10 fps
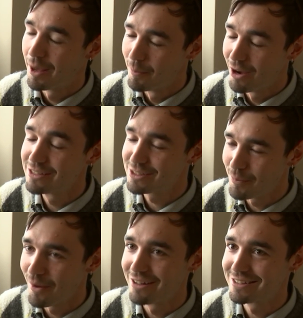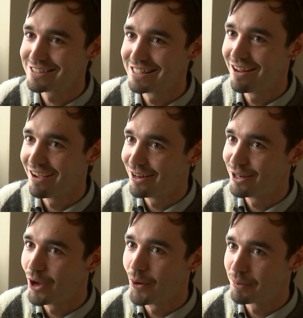a much much lo
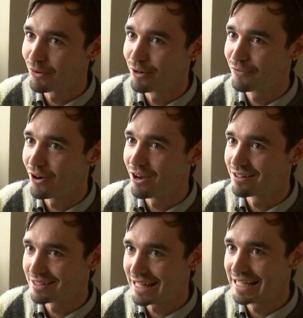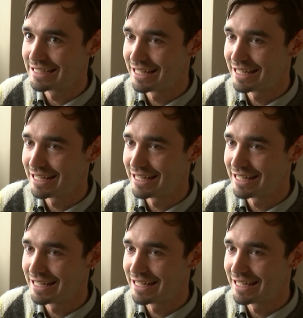lower profile gig